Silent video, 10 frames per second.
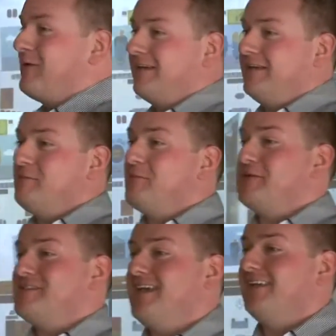around
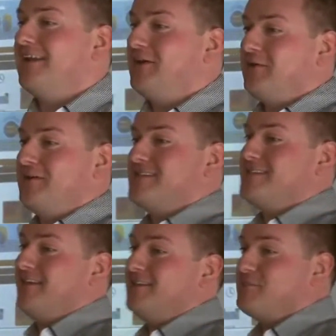Kilmore saying that I'm going to
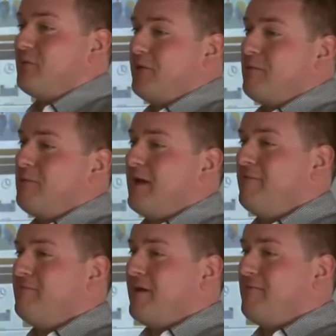design this programme and we
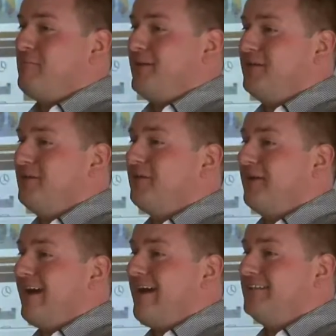have 5 million
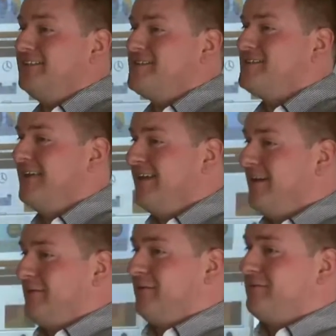looking characters,
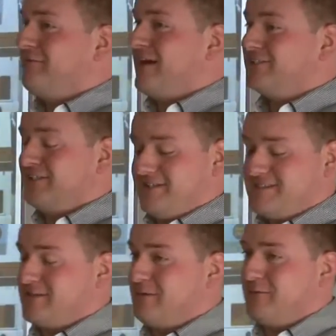one
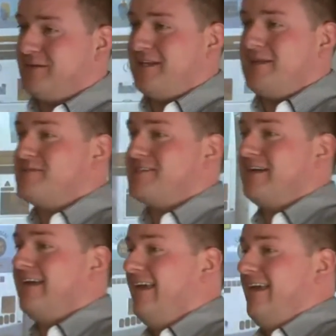fashionista, one
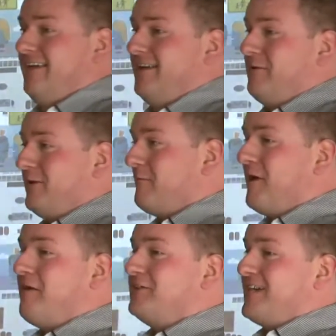hipster. In
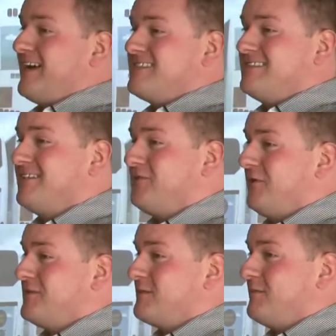my Irish accent, they thought
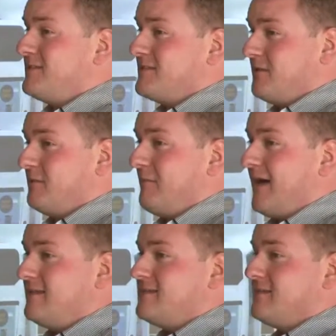I was a bit stone mad.